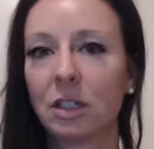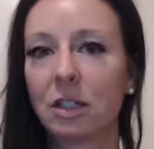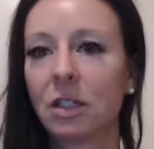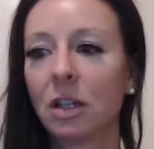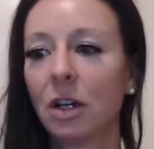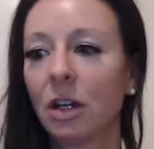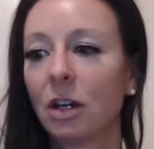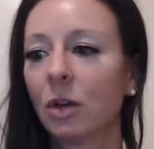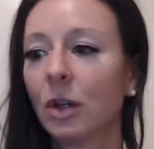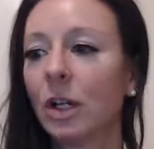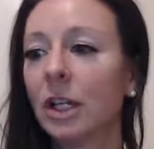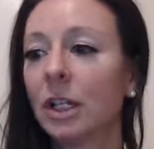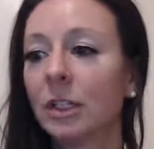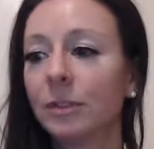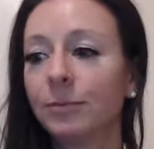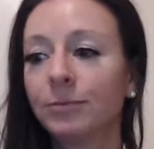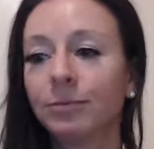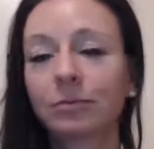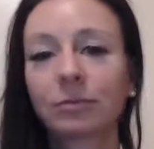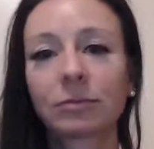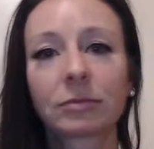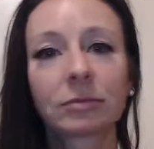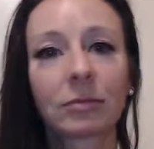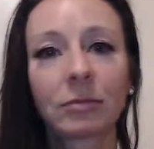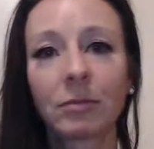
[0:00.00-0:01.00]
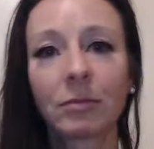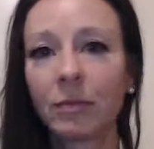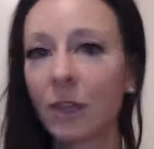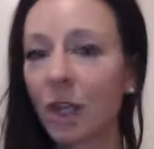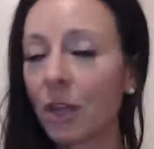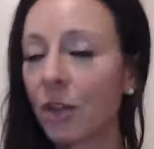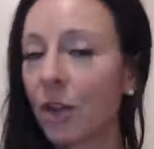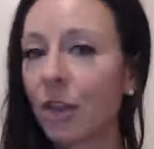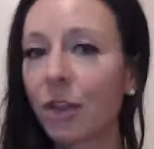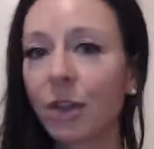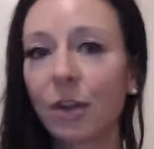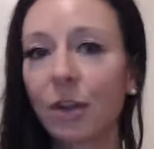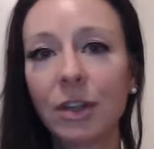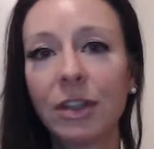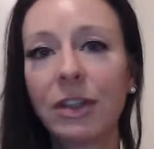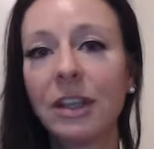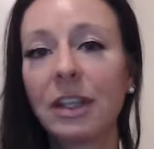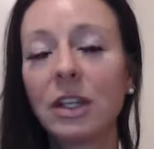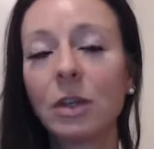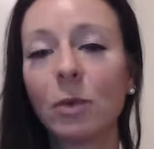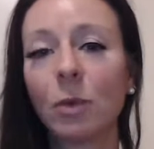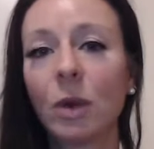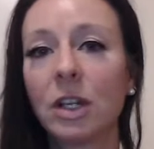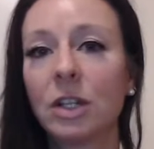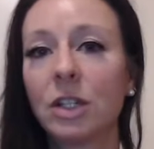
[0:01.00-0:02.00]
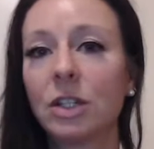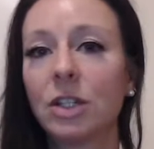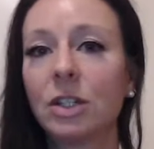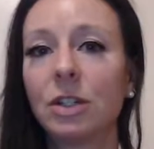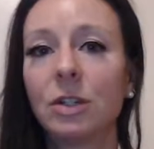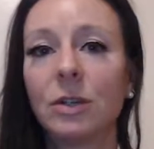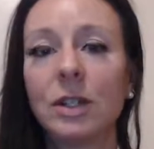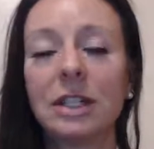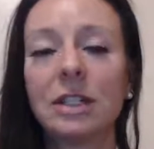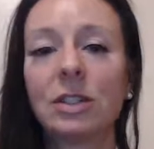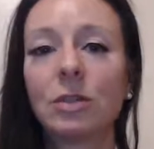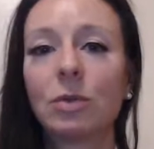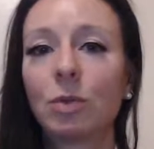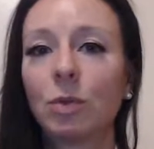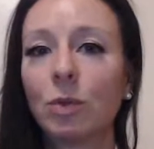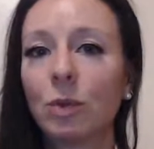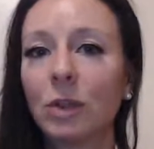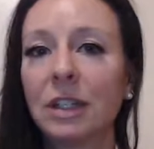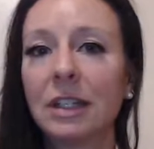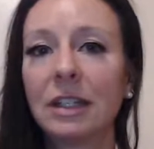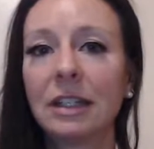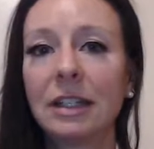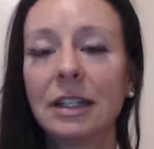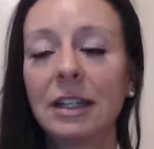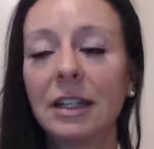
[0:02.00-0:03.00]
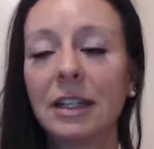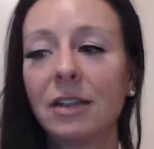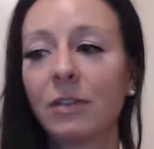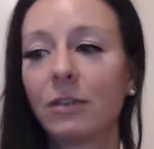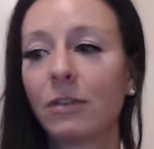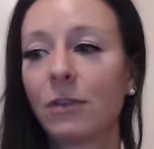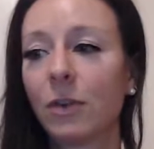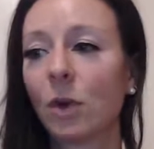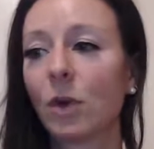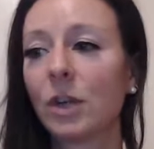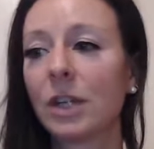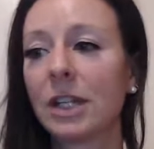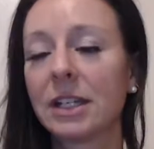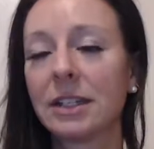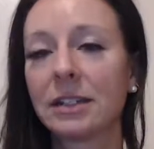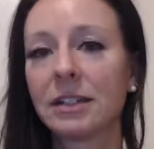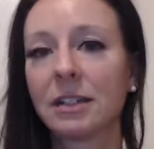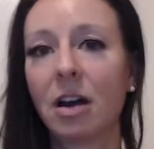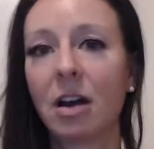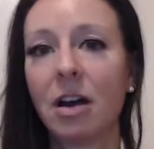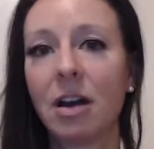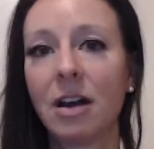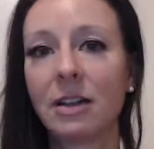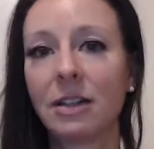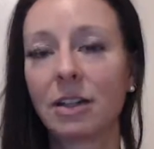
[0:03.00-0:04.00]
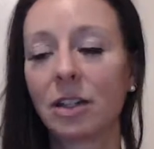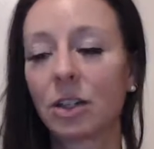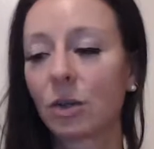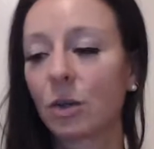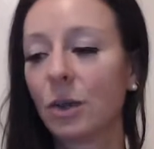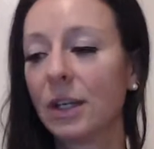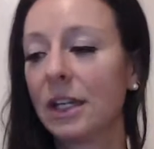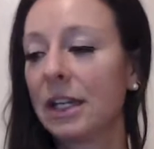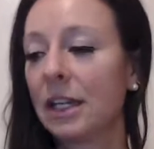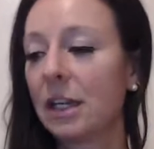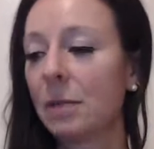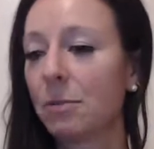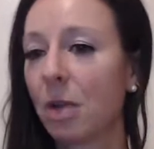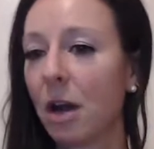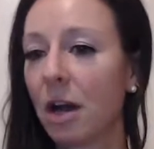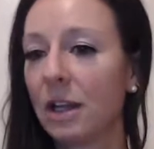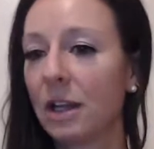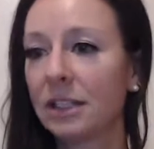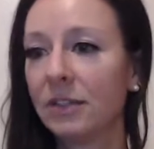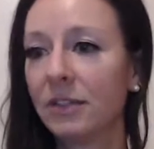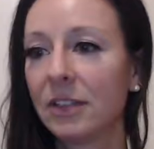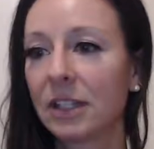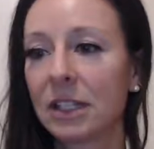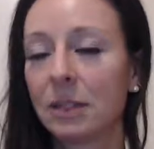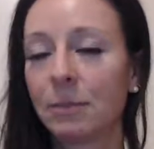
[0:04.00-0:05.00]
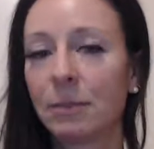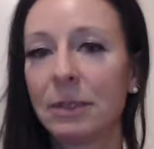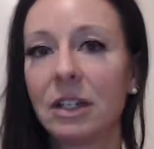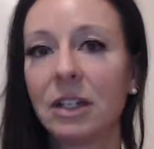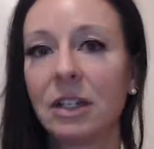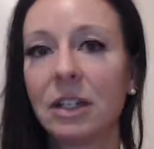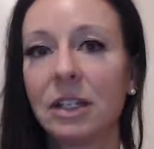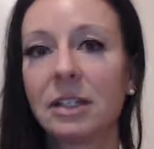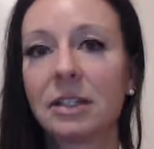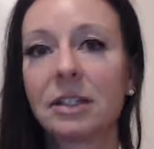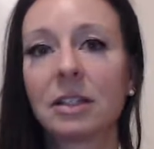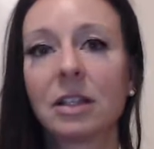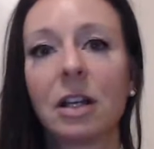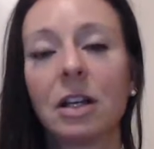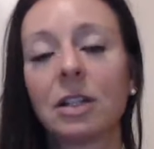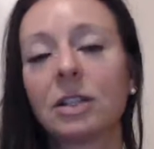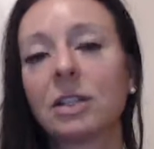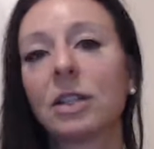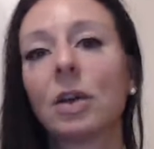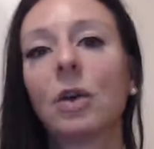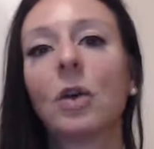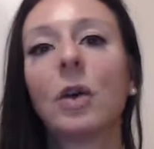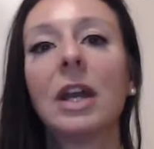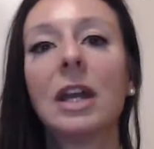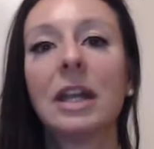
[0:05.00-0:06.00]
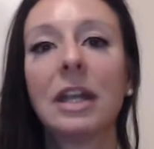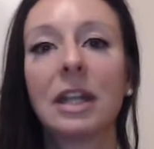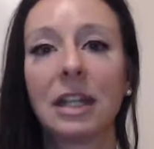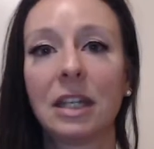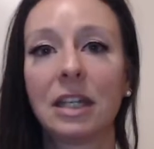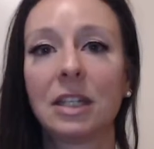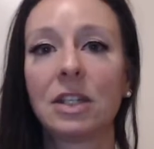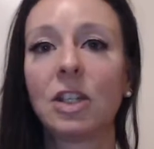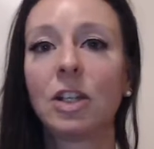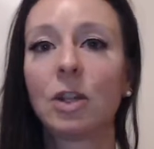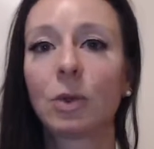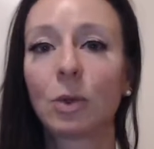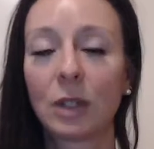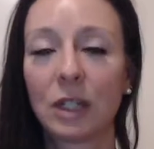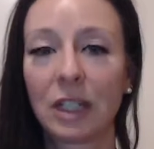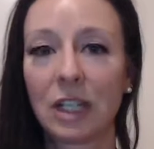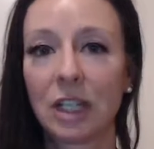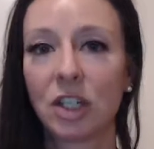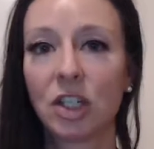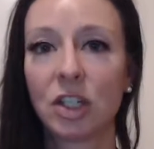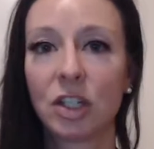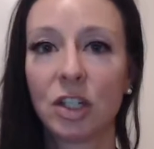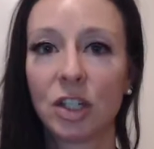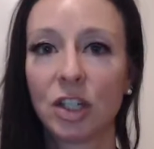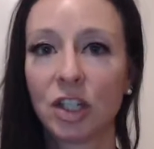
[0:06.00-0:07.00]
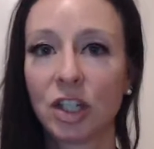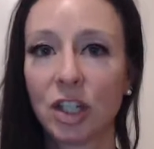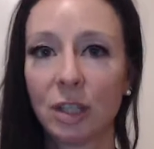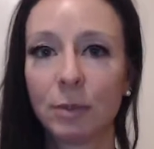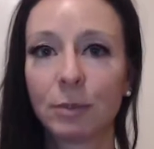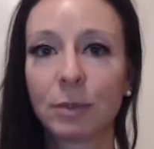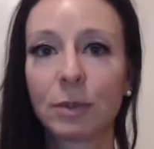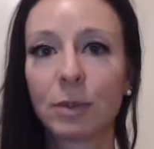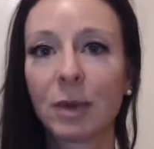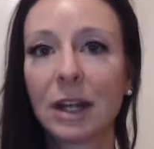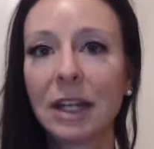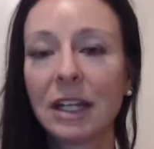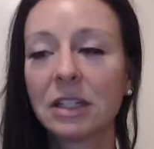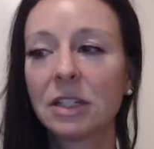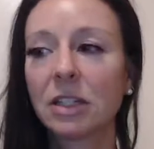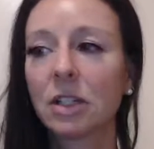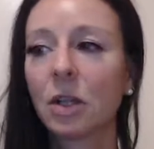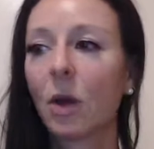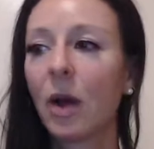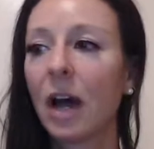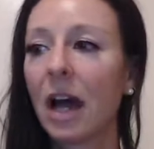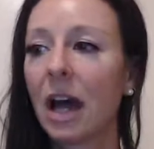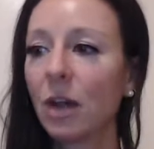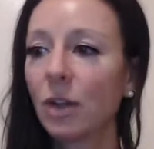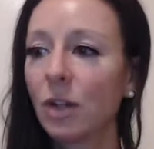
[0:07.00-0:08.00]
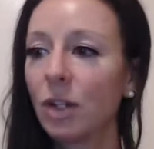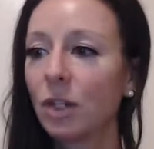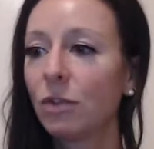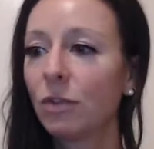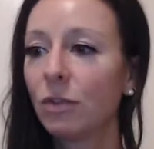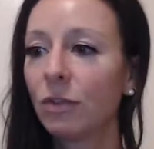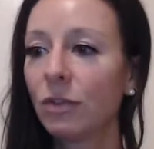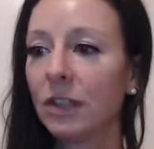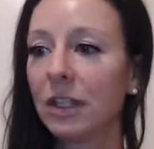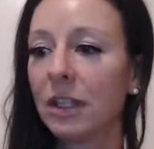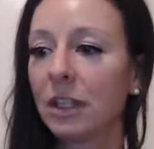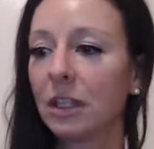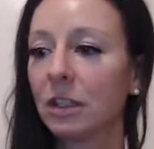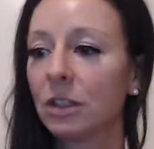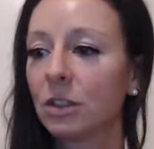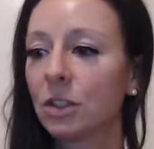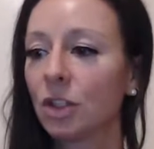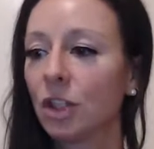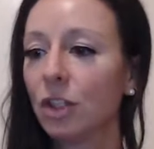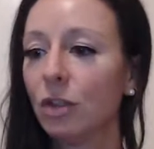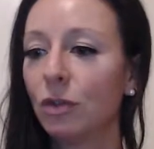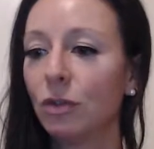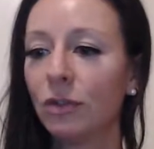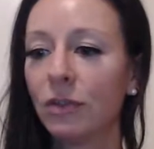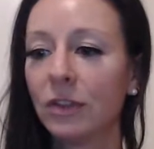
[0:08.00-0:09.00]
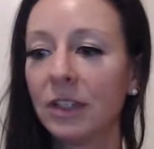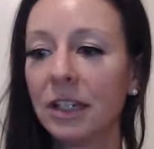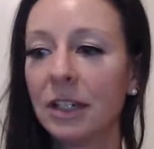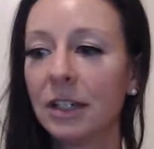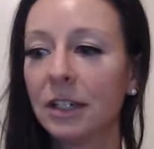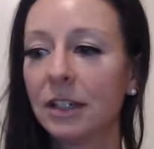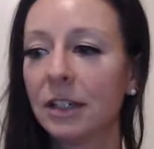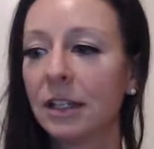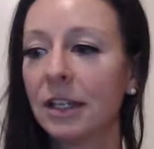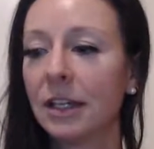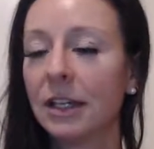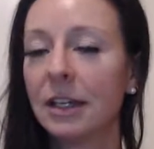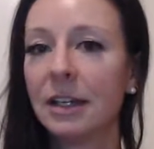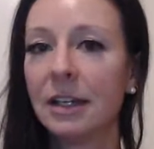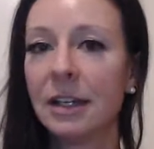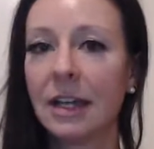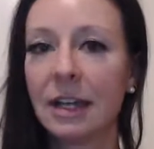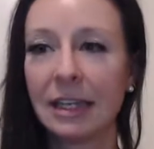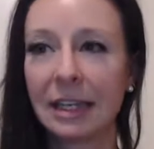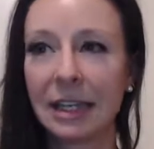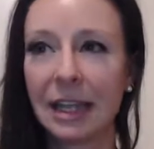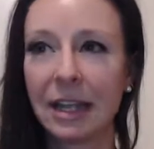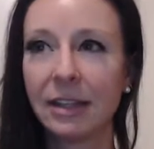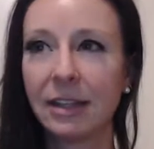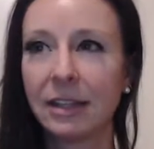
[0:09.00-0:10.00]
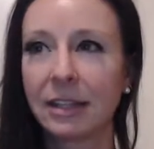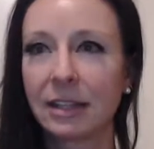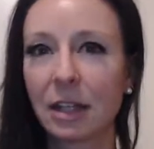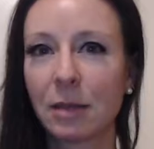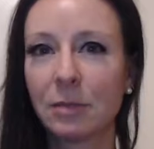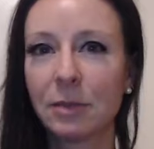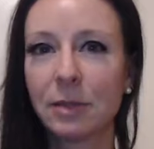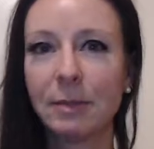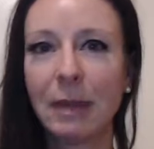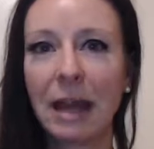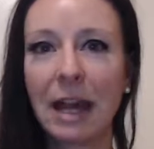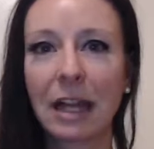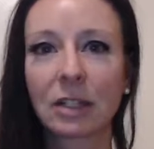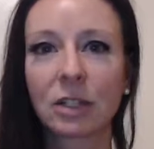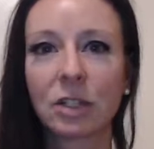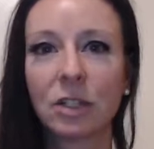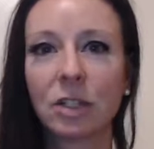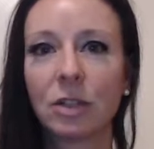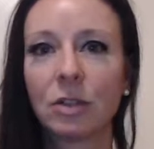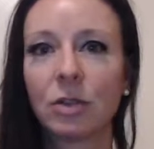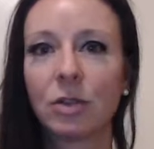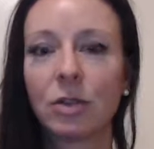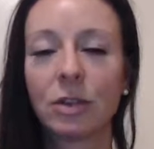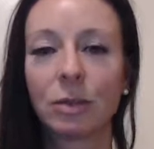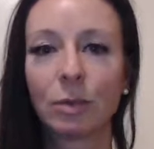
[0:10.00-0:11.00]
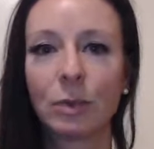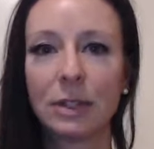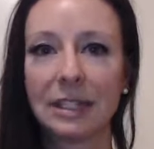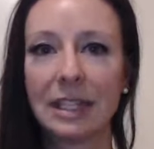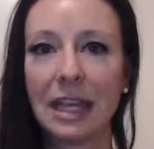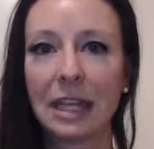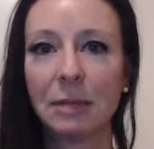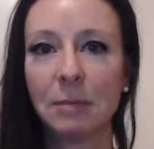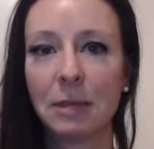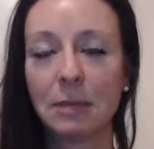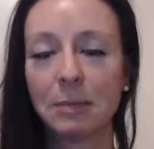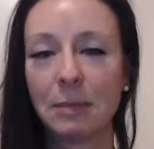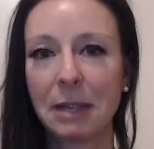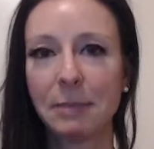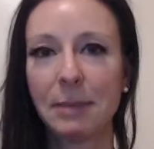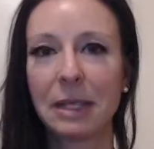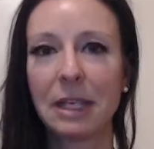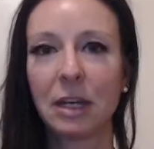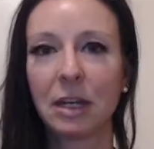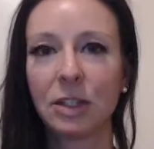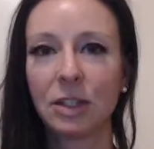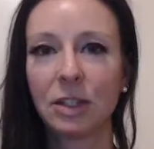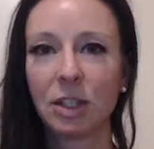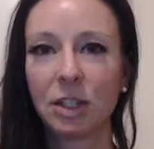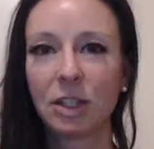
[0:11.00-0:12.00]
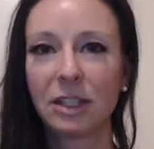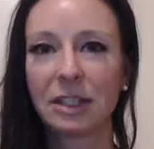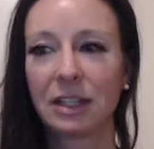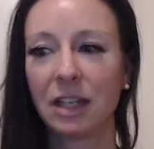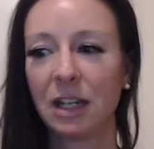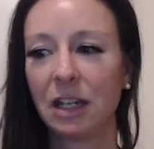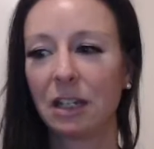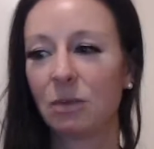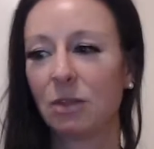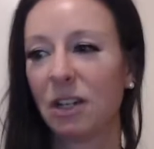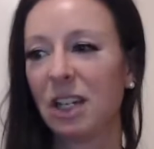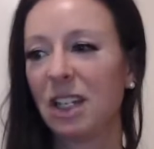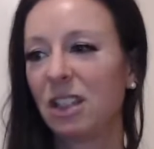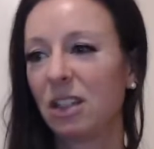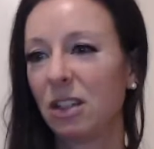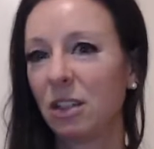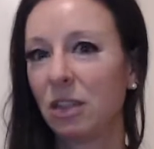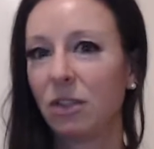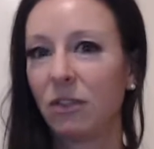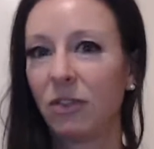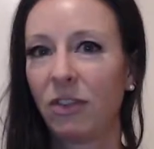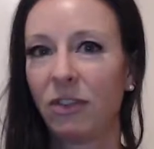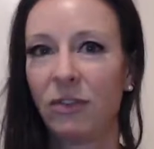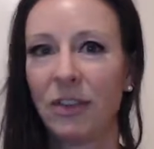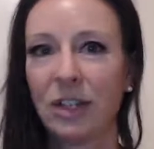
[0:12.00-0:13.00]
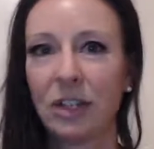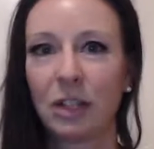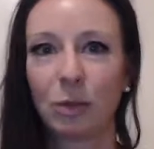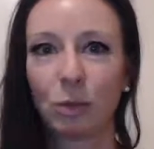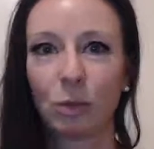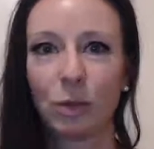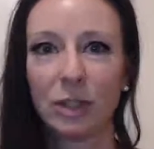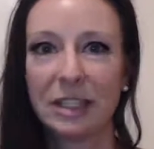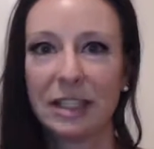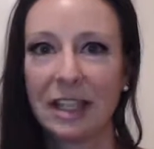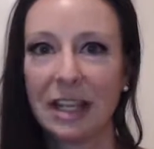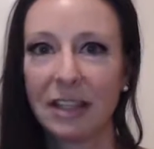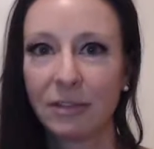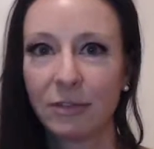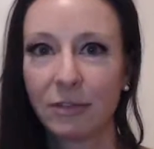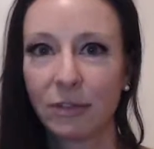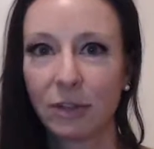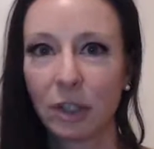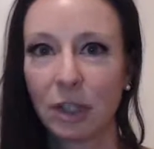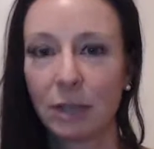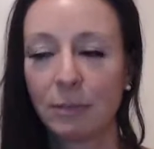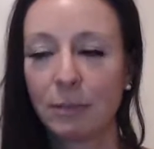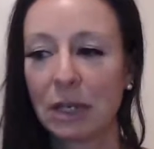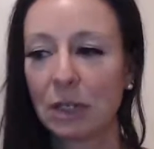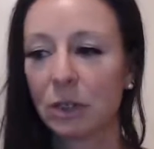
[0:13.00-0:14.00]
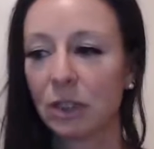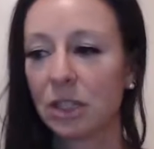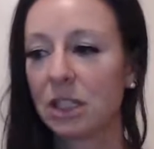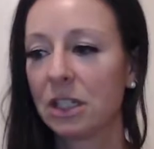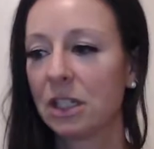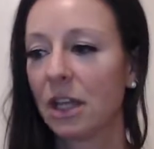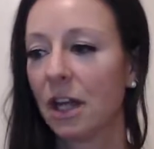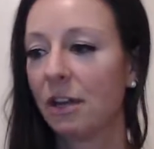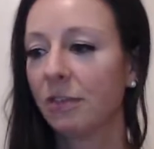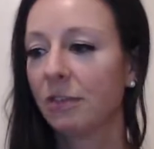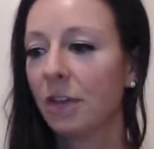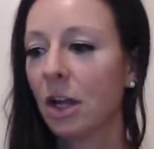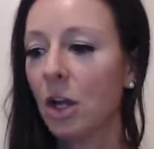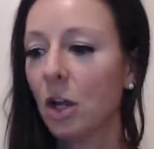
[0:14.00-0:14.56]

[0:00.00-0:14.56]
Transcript: So the third thing you want to do is really focus on creating a positive experience also in your relationships, right? So how do you feel? Do you feel, and again, this comes back to the resentment maybe on your side, right? Do you feel resentful about stuff?